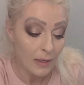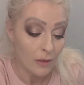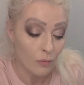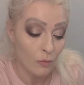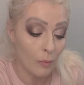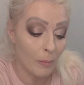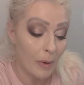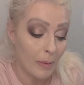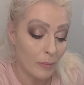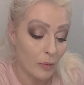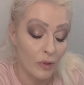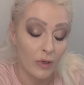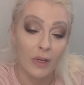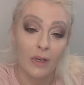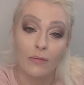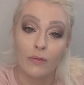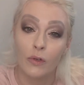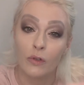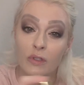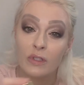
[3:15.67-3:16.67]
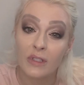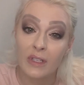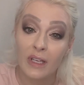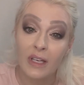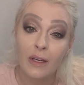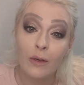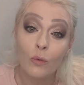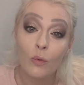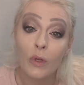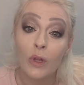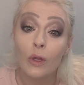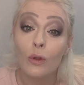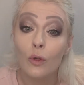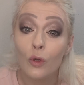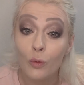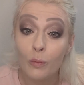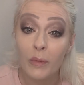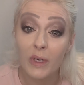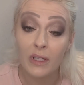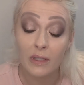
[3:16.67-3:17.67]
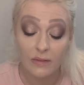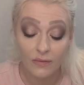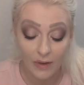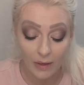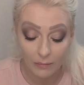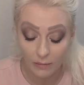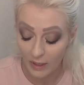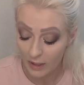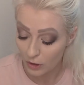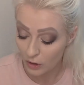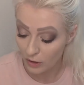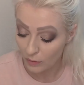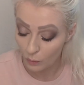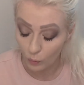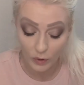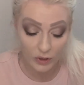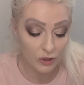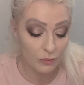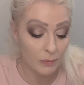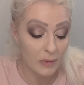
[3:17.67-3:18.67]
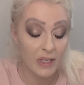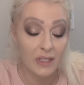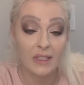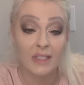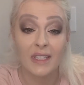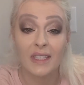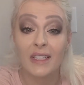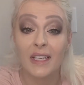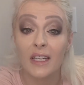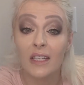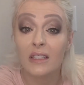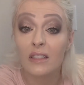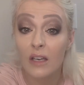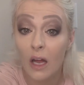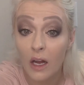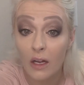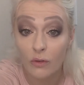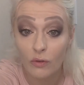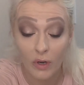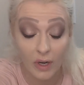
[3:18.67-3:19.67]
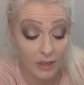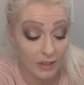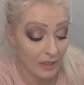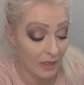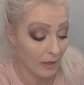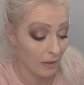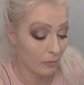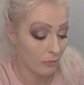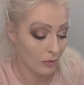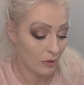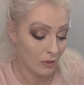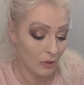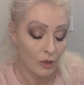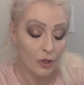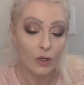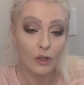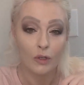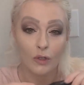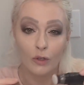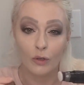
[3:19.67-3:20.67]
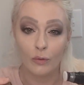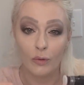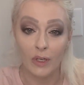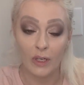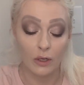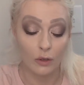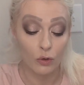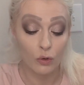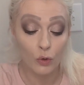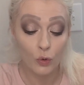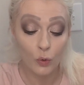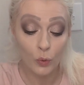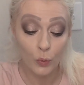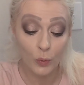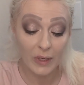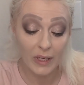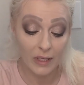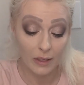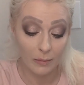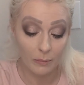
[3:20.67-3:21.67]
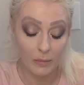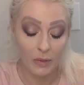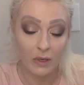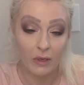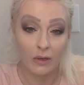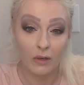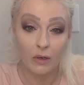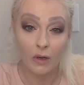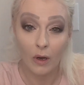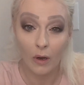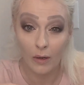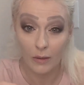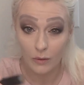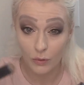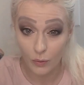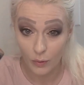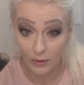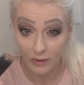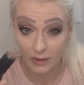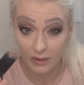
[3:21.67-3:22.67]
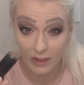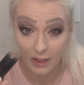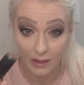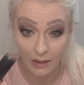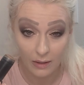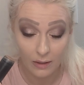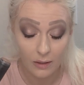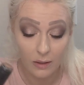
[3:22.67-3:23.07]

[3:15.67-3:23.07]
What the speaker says: Remember, if you're sticking with luminous foundation, which means it does not dry down, you need a cream contour stick.